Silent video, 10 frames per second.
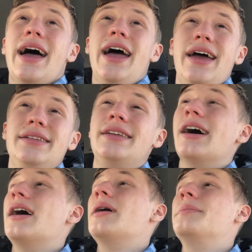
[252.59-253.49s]
and
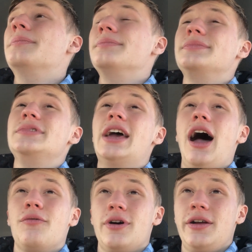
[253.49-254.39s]

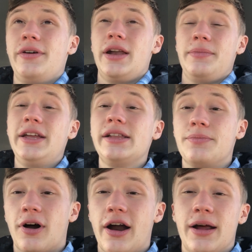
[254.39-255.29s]
got rid of it,
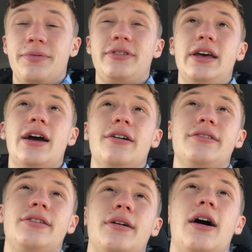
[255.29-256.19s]
immediately brought it
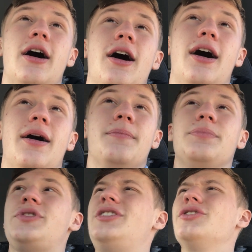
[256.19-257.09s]
upstairs.
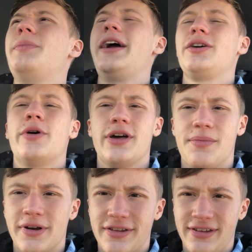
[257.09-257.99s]
Still debating whether
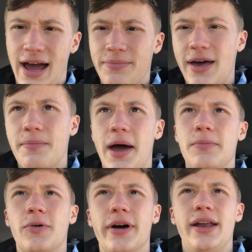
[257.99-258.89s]
I'm going to snap that
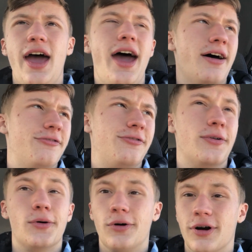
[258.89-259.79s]
bad boy in half
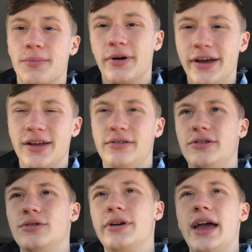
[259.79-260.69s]
or bring it
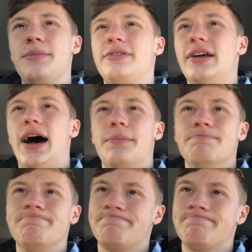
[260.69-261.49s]
to GameStop,